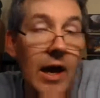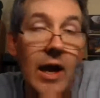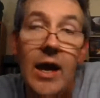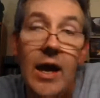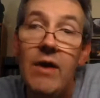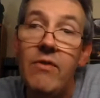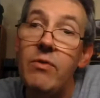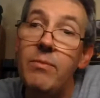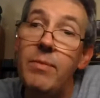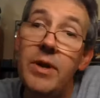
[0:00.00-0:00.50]

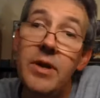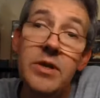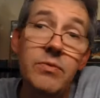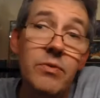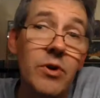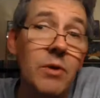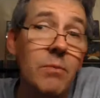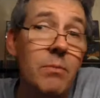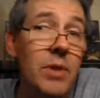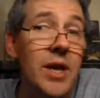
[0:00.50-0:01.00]
everybody's
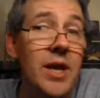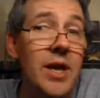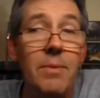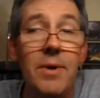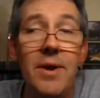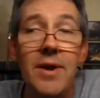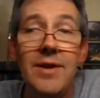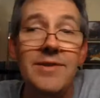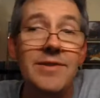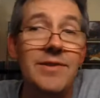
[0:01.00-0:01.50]
wearing
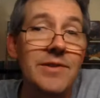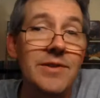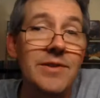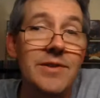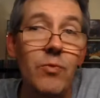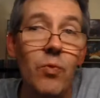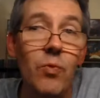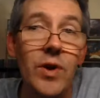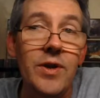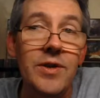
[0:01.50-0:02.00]
black pants and
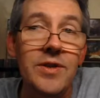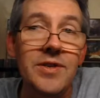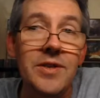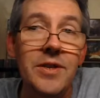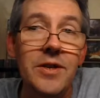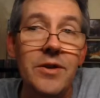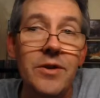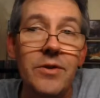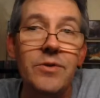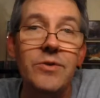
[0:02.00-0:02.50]
white
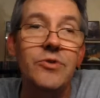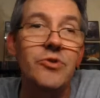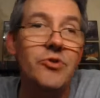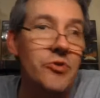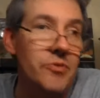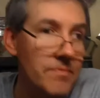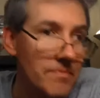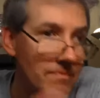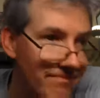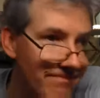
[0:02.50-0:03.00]

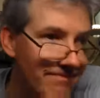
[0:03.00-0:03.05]
sneakers.